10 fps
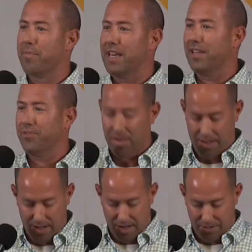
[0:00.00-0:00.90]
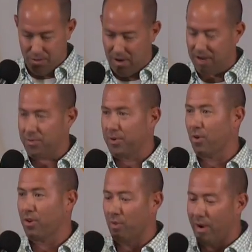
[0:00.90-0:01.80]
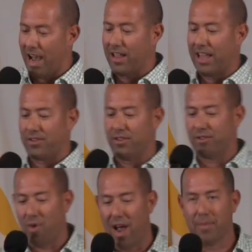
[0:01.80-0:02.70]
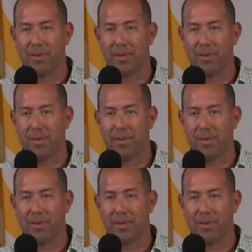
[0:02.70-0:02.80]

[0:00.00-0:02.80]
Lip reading: means to an entrepreneur, the way I like to describe